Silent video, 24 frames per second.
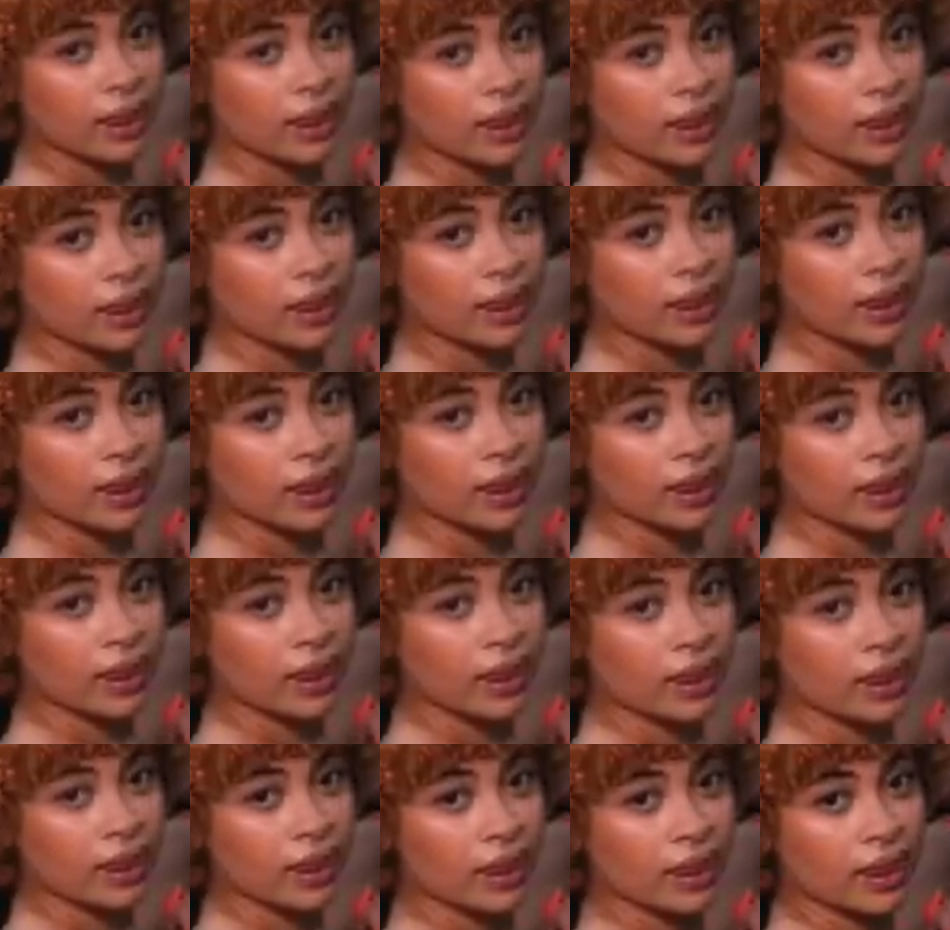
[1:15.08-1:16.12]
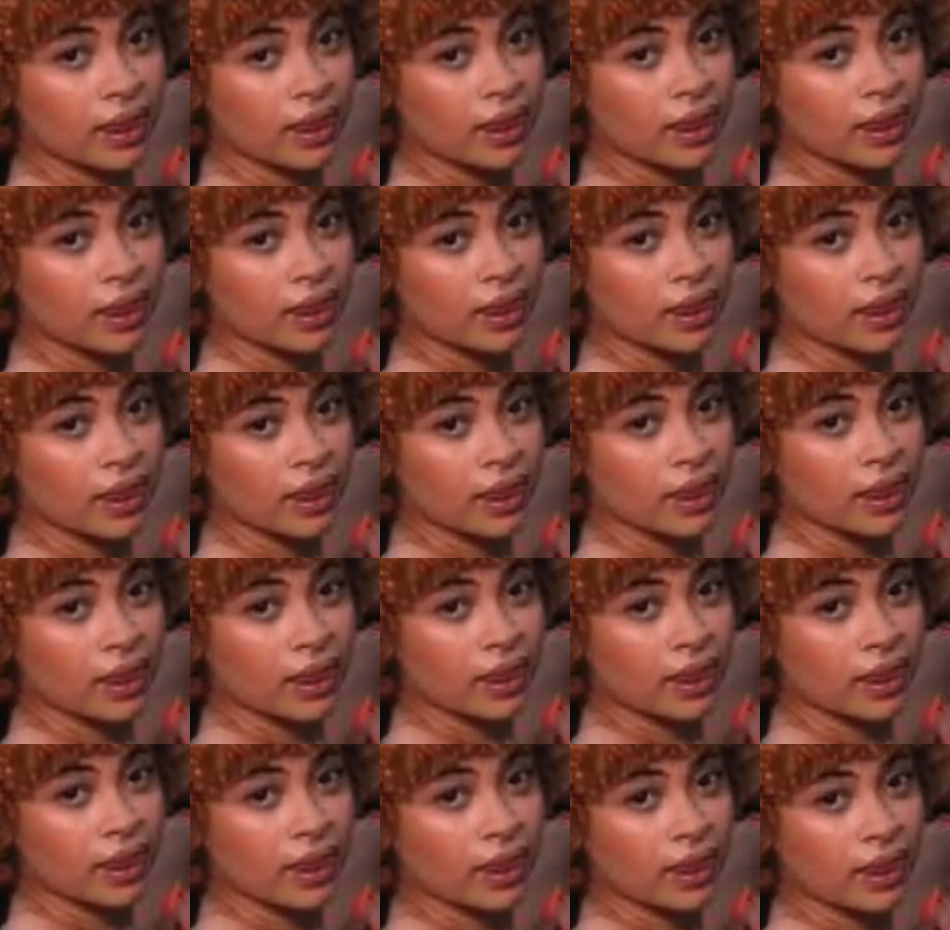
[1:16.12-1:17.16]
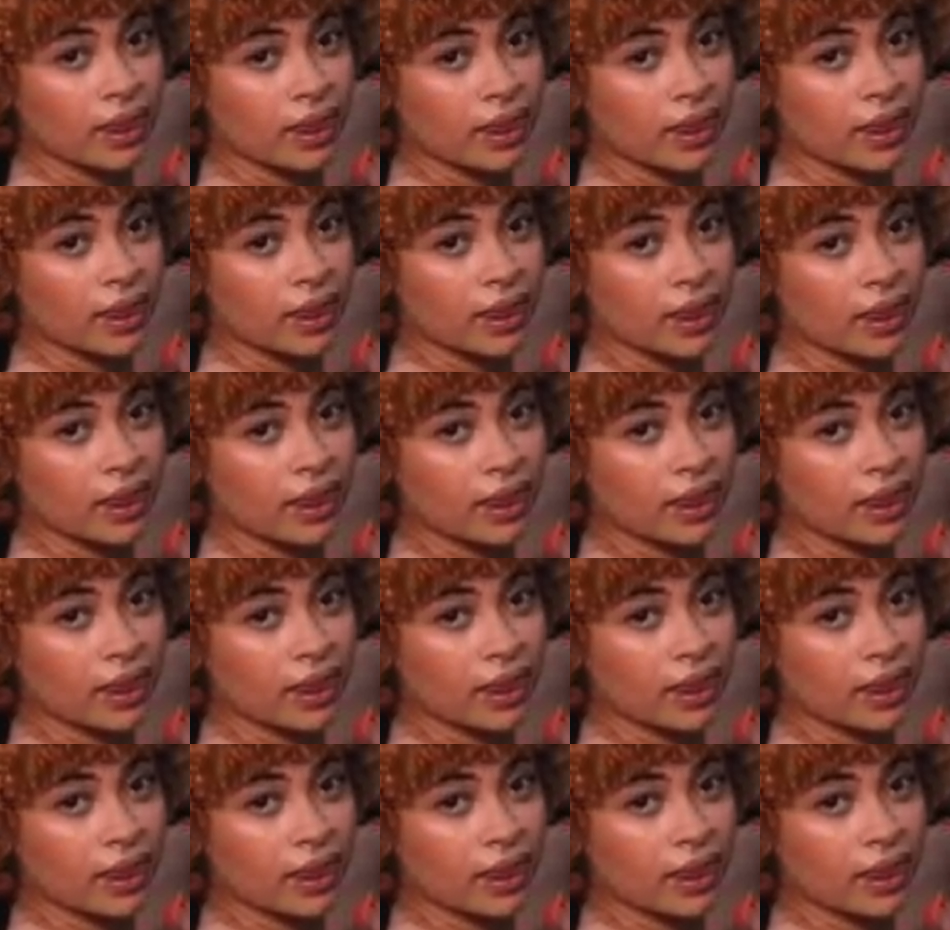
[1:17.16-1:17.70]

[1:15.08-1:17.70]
No words are spoken by the person on screen.